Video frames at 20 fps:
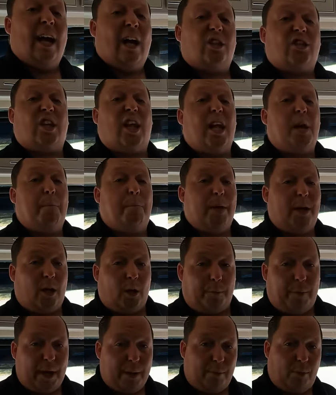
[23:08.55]
There's a lot of
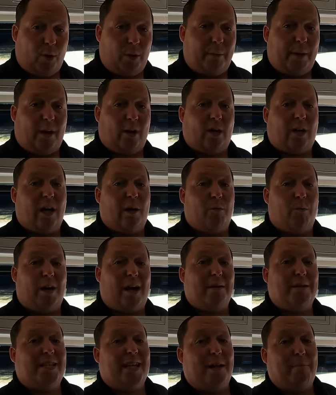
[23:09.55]
bigger people in America, and
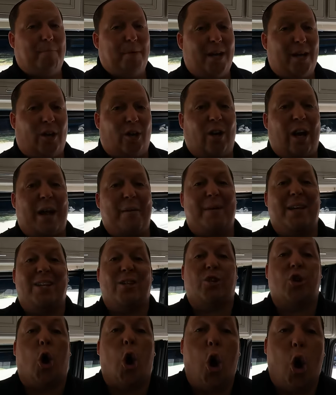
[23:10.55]
when I say bigger, I
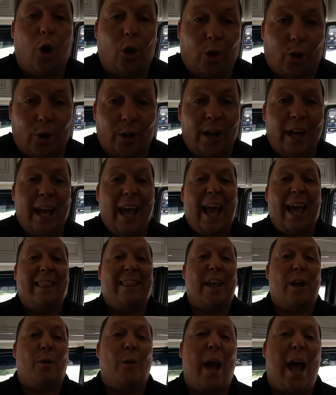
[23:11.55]
mean taller,
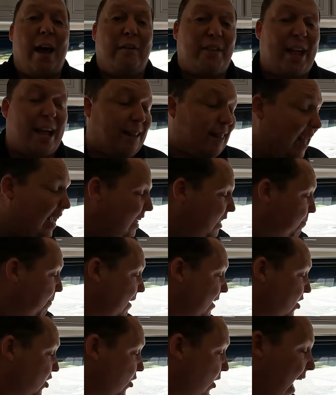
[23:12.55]
and they don't have that leg space.